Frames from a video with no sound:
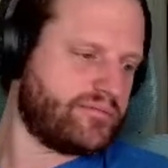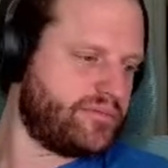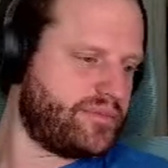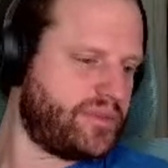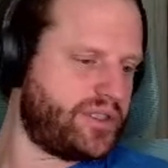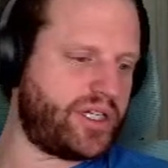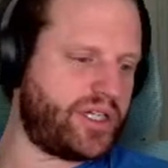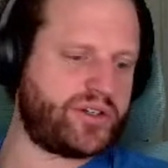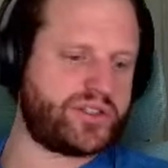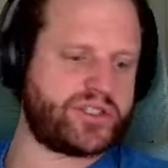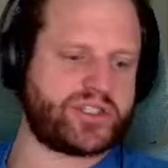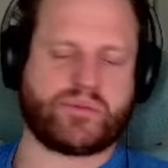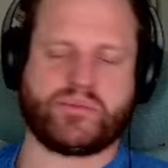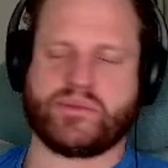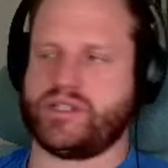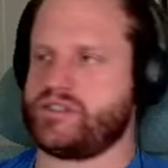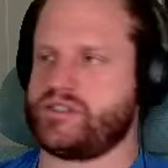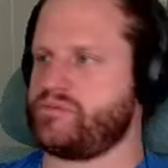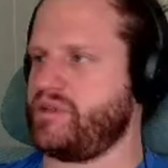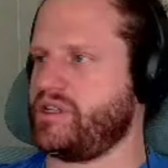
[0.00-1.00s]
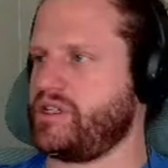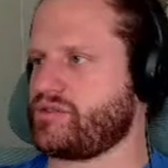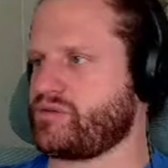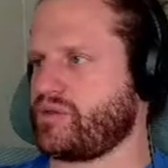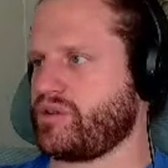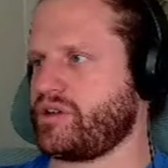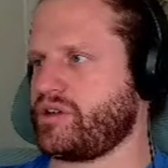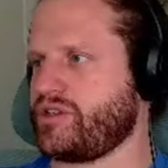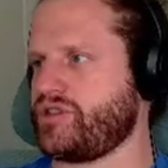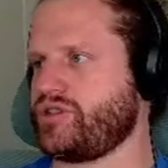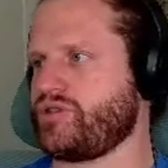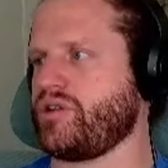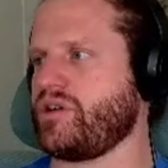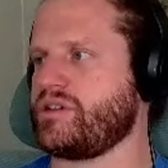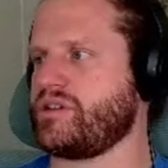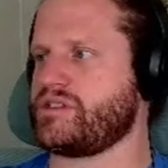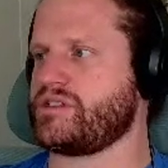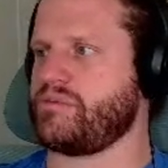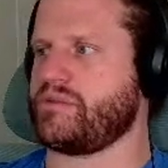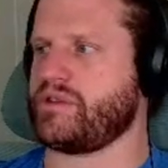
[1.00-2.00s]
And some of these meetings were
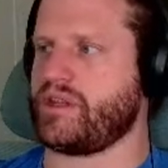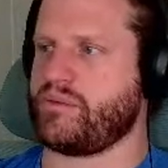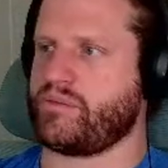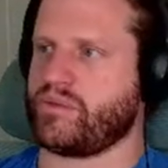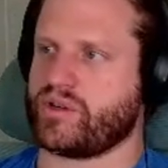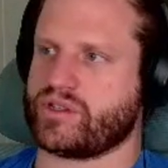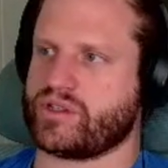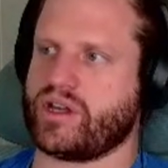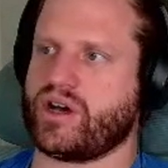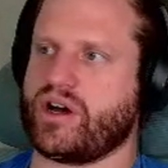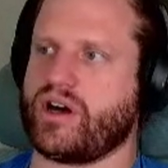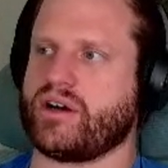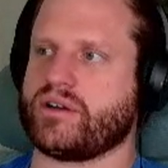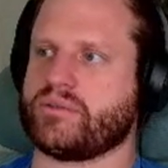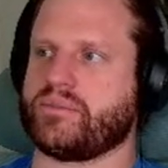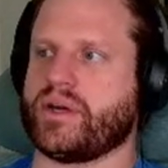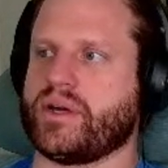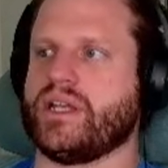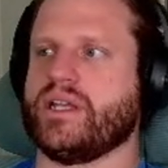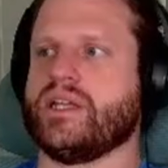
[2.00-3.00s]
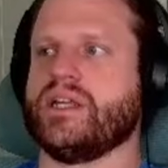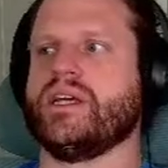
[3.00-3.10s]
short, some of them were long, but